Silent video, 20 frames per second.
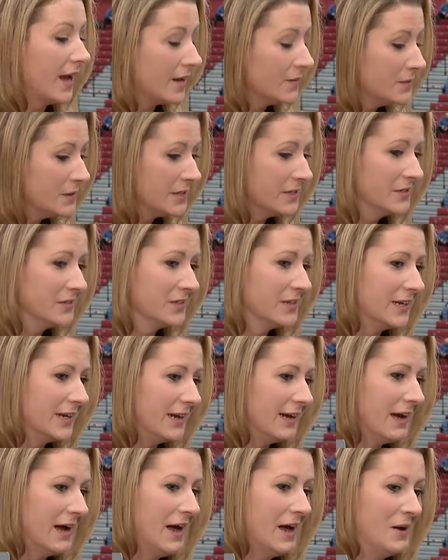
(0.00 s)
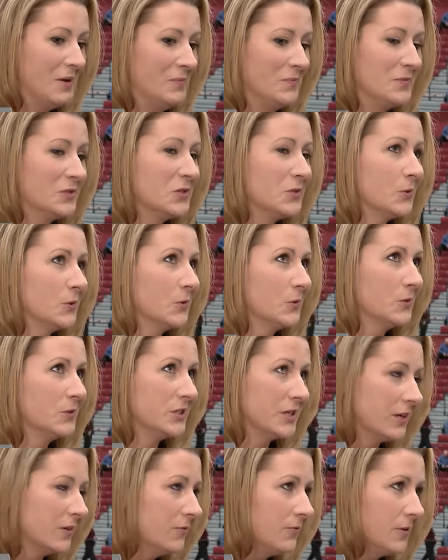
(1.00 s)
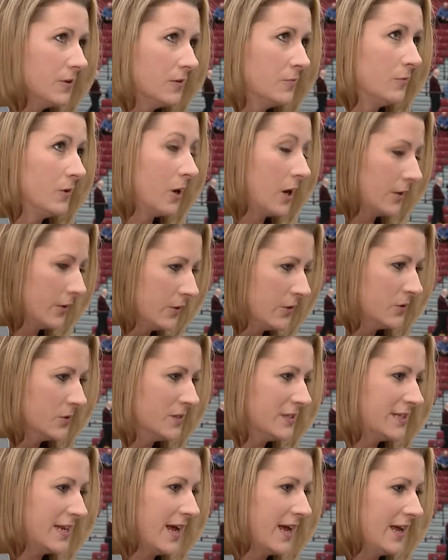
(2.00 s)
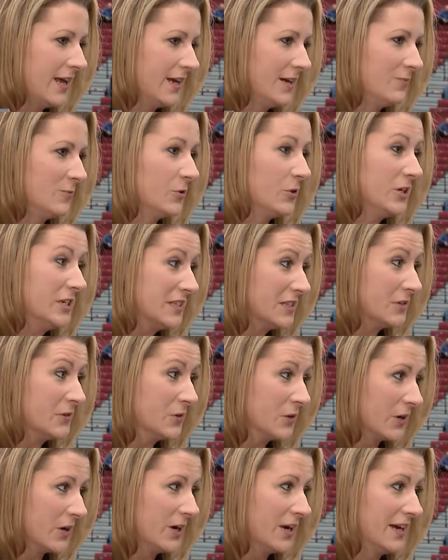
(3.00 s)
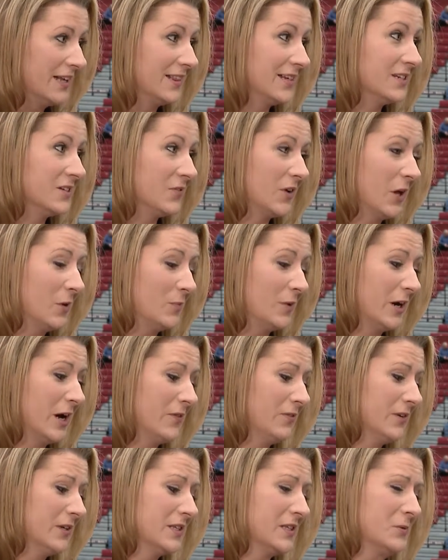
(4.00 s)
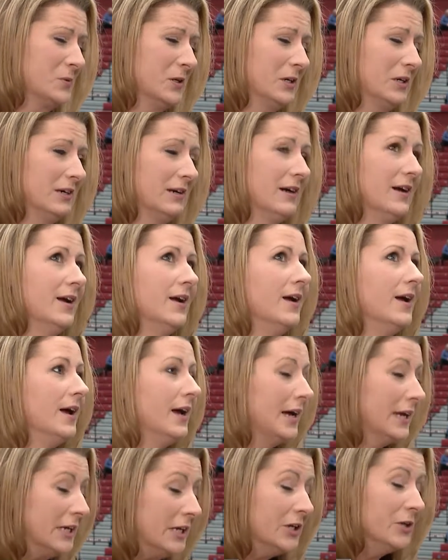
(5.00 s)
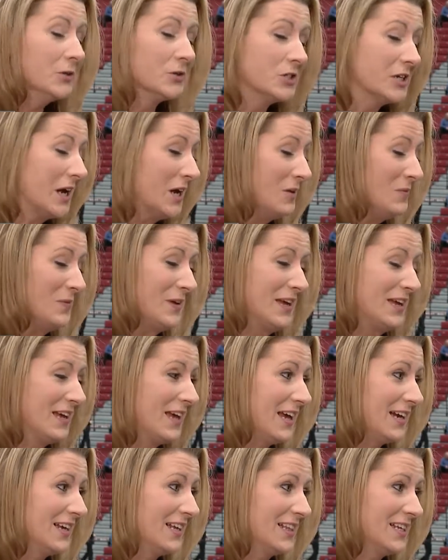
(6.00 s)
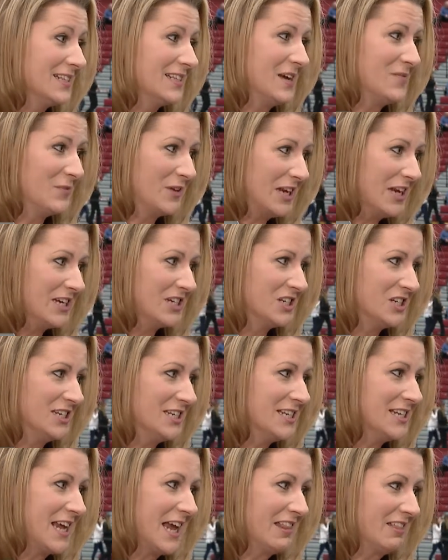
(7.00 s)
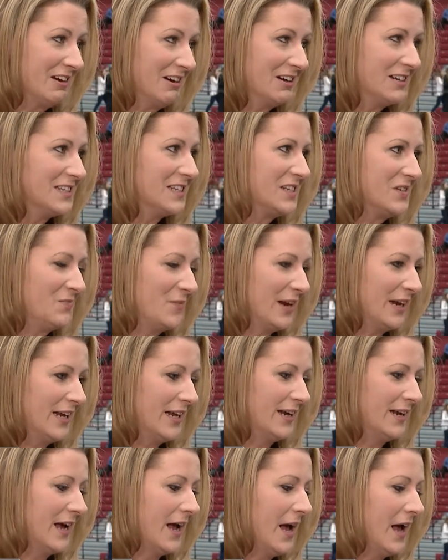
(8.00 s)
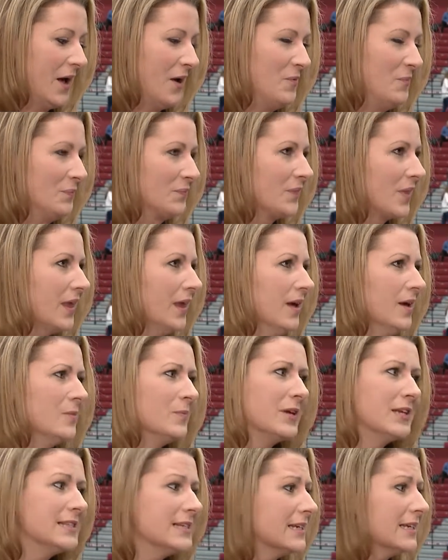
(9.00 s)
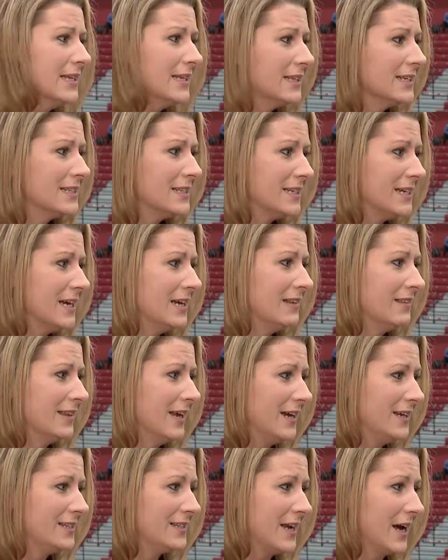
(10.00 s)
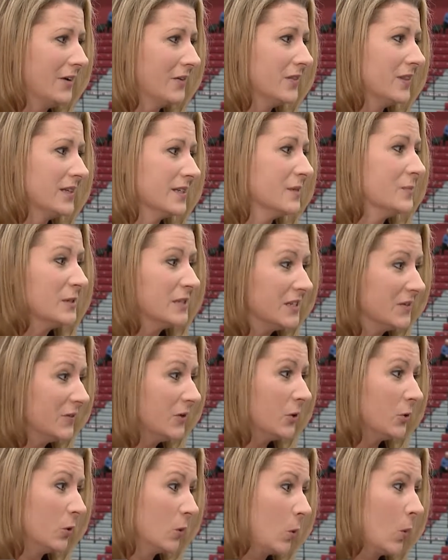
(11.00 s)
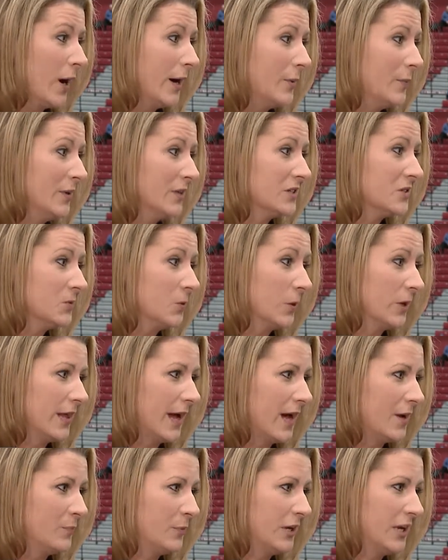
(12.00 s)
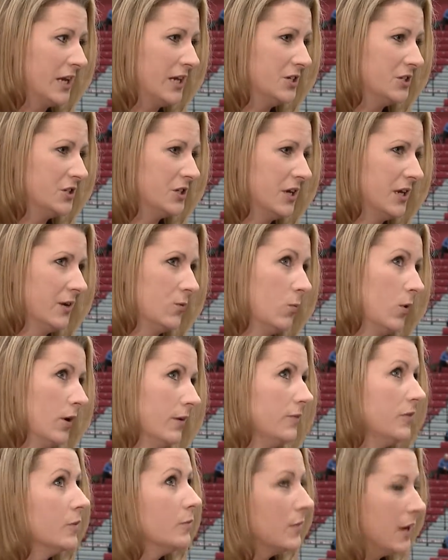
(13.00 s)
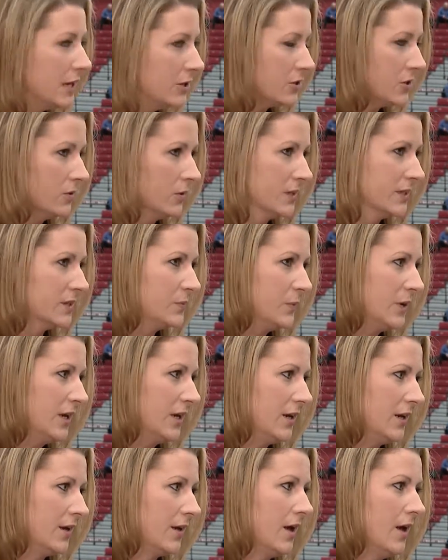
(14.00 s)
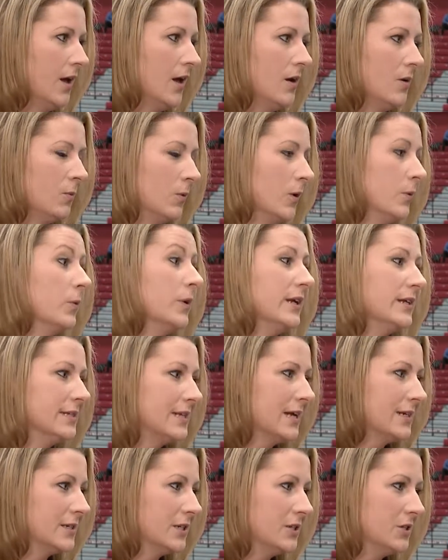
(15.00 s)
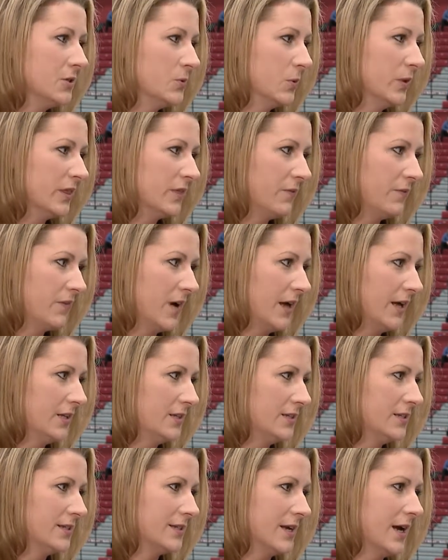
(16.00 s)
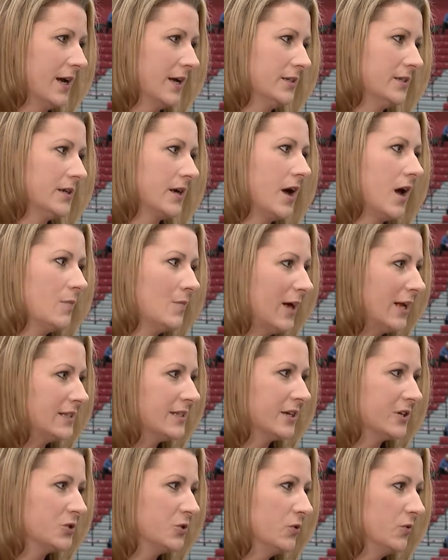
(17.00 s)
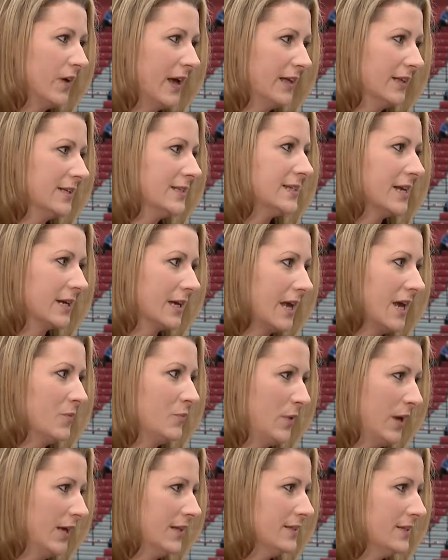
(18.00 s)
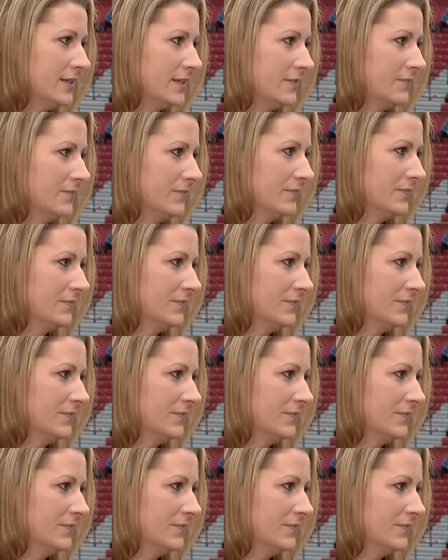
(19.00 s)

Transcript: Absolutely. Um, so Jennifer Morangos and Maurice Luker in the development office were a huge help in getting this application together and submitted. Um, basically, the state lays out the specific requirements for the application, one of the major ones being what we intend to do with the funds uh, to combat sexual violence on campus.